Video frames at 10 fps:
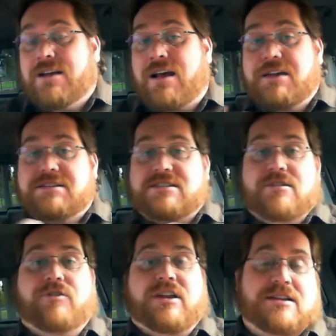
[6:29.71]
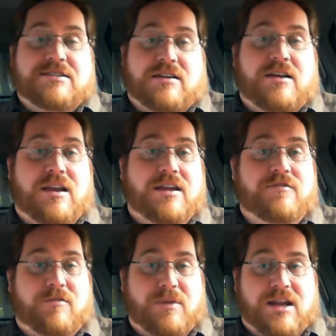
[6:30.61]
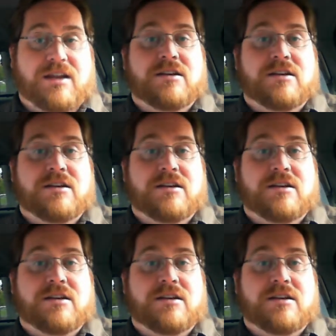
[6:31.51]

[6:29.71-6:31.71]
I just know that it doesn't connect for me